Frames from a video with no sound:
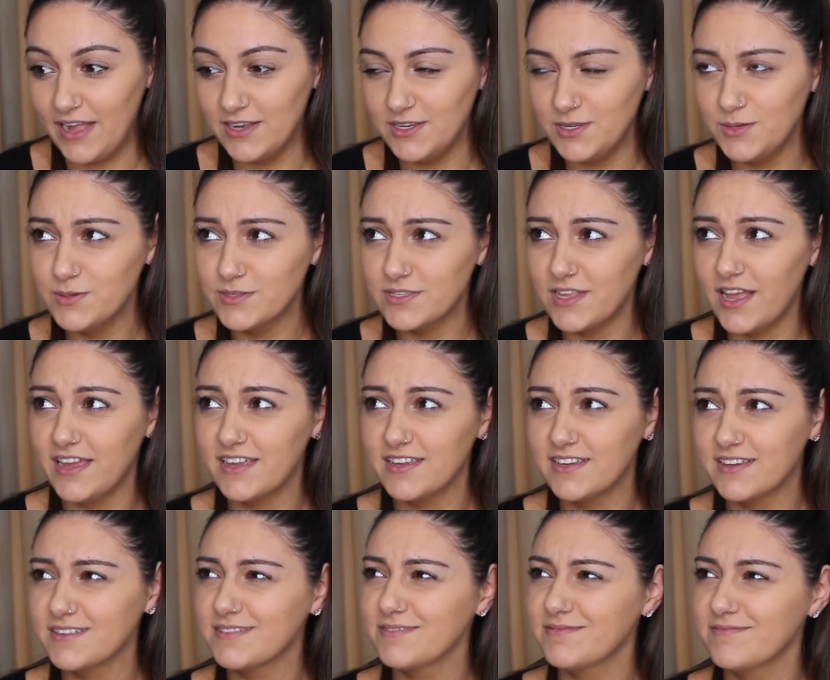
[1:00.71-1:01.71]
And you was
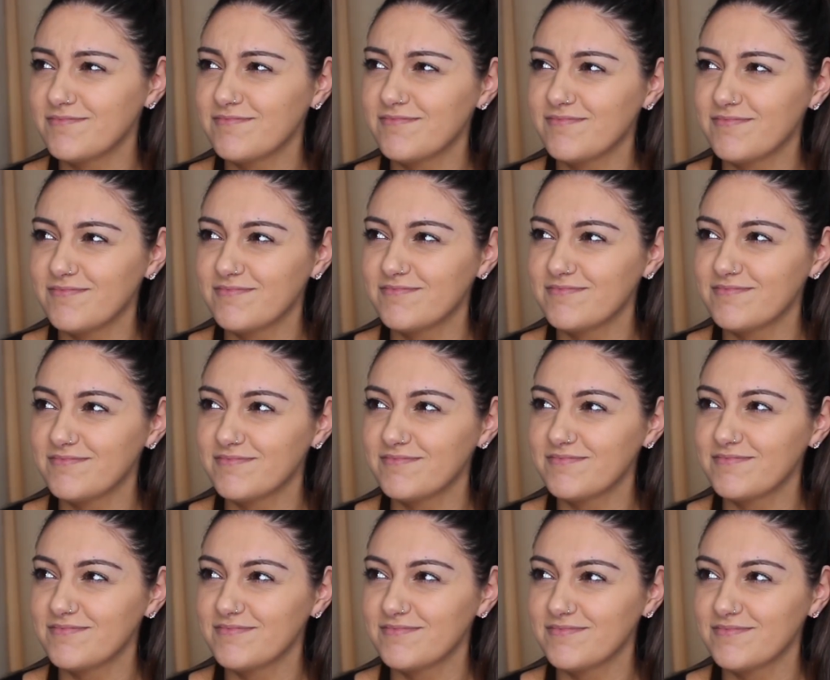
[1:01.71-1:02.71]
like,
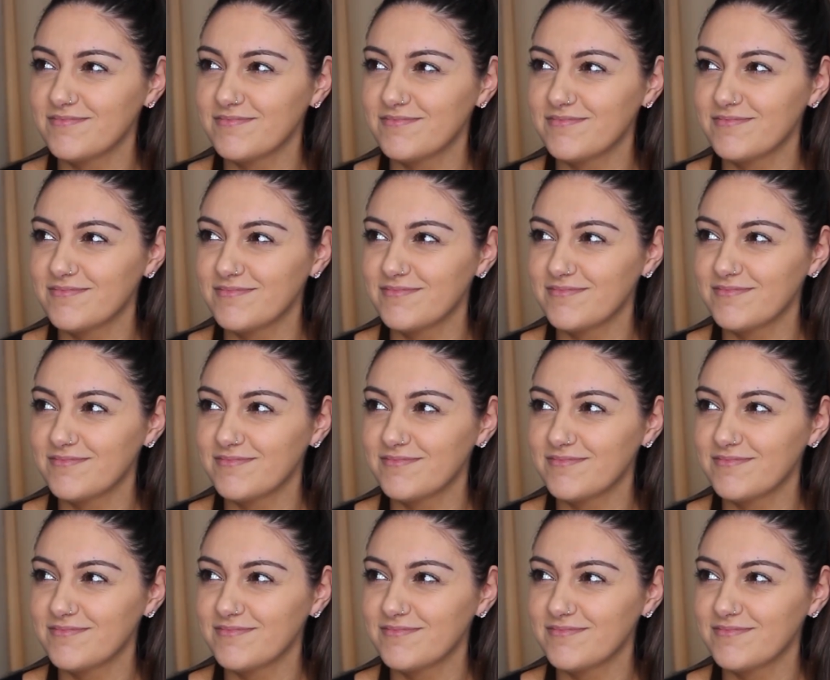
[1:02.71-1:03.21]
I'm coming.